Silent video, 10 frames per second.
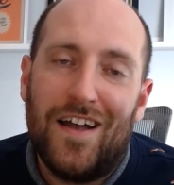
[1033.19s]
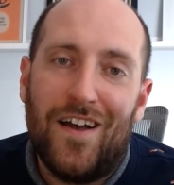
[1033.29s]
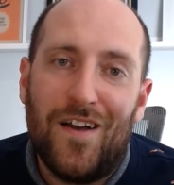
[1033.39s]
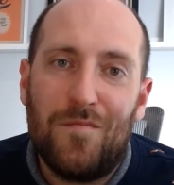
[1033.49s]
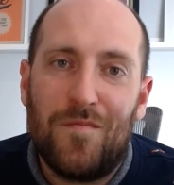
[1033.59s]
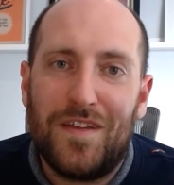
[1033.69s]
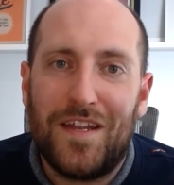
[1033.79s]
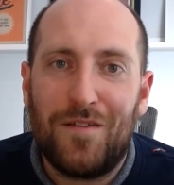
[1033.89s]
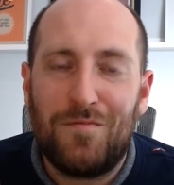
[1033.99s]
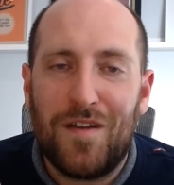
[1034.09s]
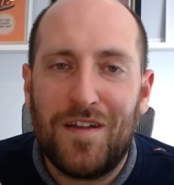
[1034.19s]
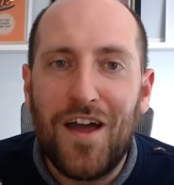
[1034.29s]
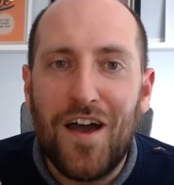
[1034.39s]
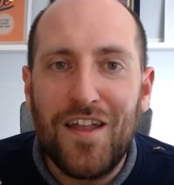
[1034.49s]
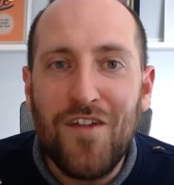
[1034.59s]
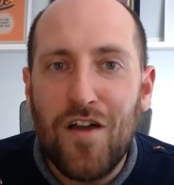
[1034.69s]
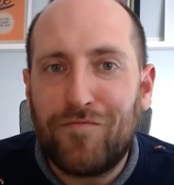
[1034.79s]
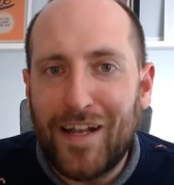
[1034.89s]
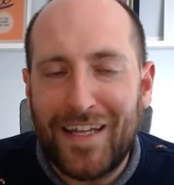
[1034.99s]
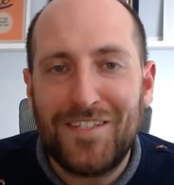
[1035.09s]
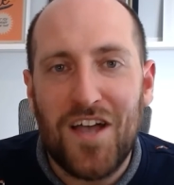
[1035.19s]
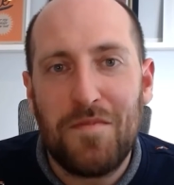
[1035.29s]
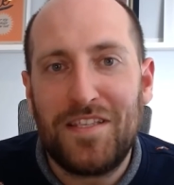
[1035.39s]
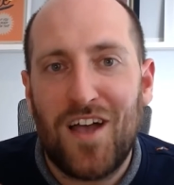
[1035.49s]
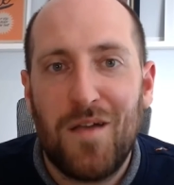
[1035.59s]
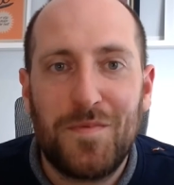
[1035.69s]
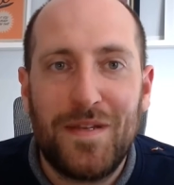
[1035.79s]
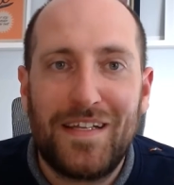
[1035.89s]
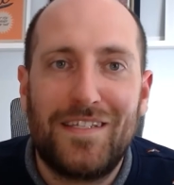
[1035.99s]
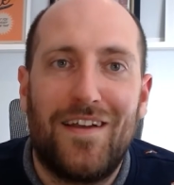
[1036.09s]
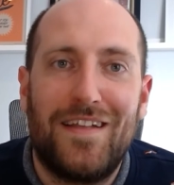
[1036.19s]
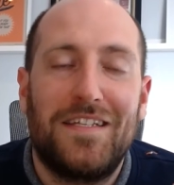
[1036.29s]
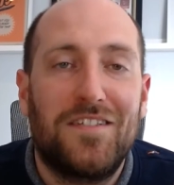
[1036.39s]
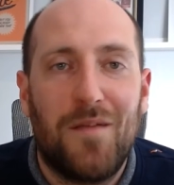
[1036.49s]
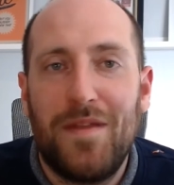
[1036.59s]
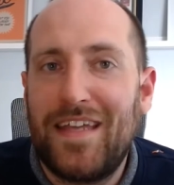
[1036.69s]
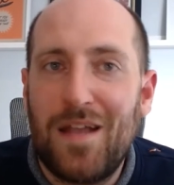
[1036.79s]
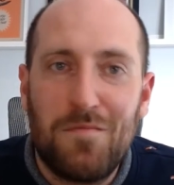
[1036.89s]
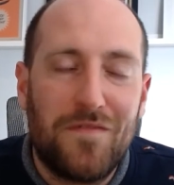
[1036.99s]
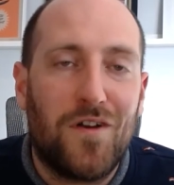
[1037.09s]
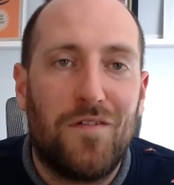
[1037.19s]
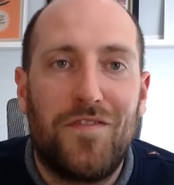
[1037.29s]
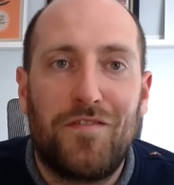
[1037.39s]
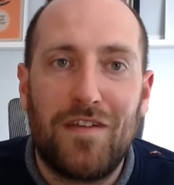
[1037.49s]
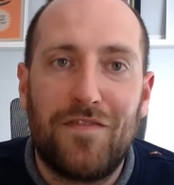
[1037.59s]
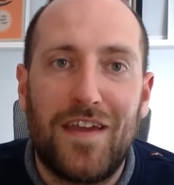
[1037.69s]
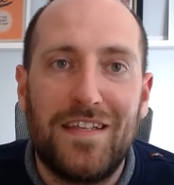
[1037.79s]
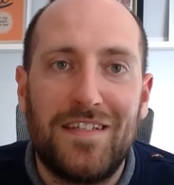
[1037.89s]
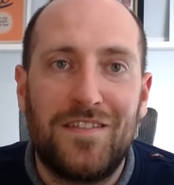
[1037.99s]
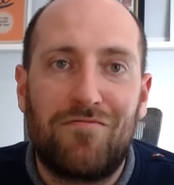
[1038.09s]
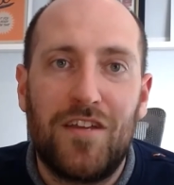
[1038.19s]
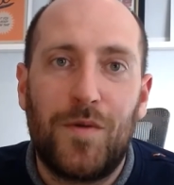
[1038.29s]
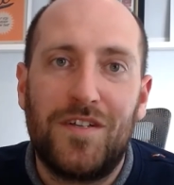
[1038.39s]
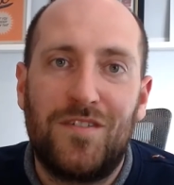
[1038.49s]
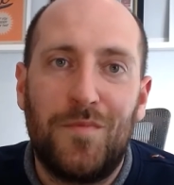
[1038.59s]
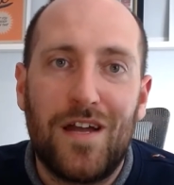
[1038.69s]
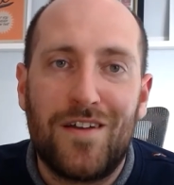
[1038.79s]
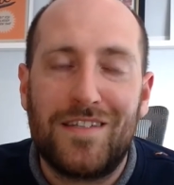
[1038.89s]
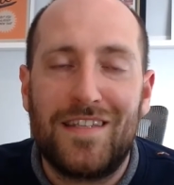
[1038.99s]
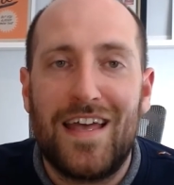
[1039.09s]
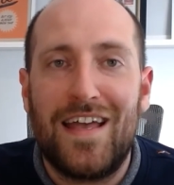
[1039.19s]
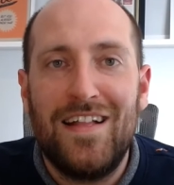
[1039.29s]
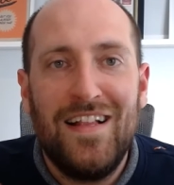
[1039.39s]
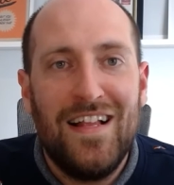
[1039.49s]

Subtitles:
A nerve-wracking time at times, but an exciting time. And again, we've got 3 phases and 3 questions we'd ask there.